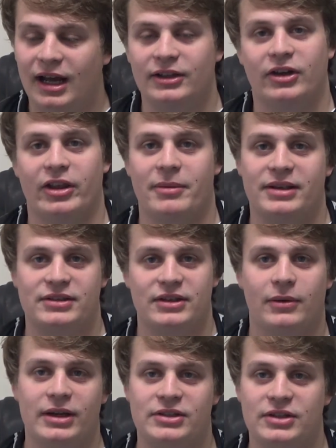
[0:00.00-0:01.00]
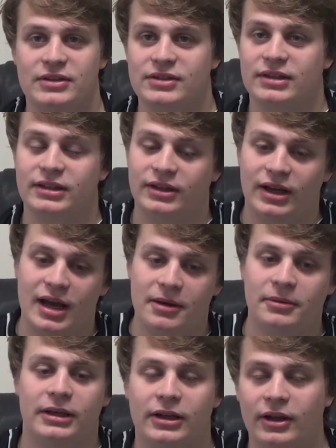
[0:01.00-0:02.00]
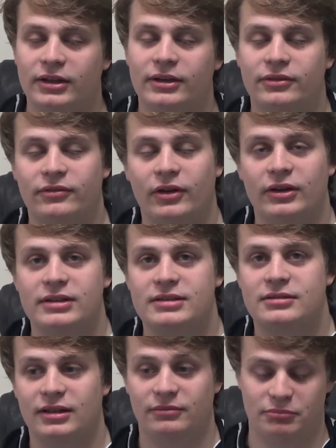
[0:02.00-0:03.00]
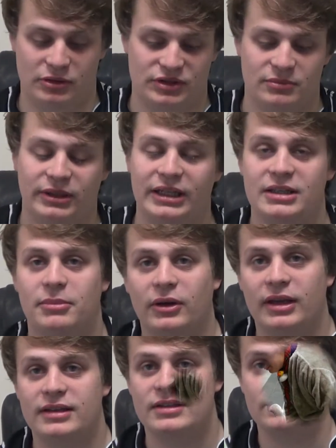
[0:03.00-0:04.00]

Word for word: and got them asking questions and they, uh, you know they, they put some money in the buckets